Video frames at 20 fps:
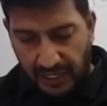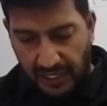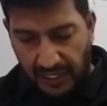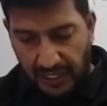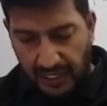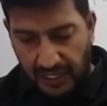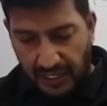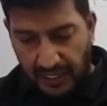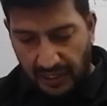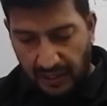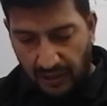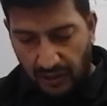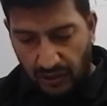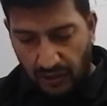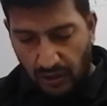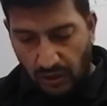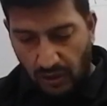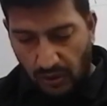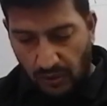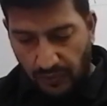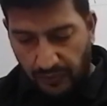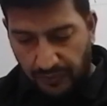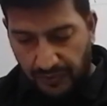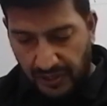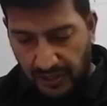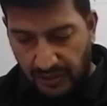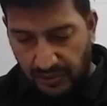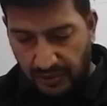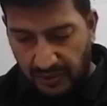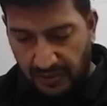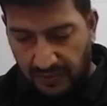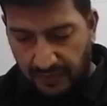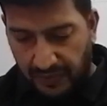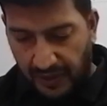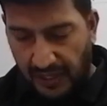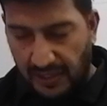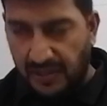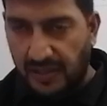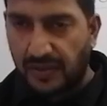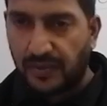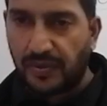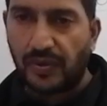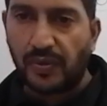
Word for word: And low friction factors.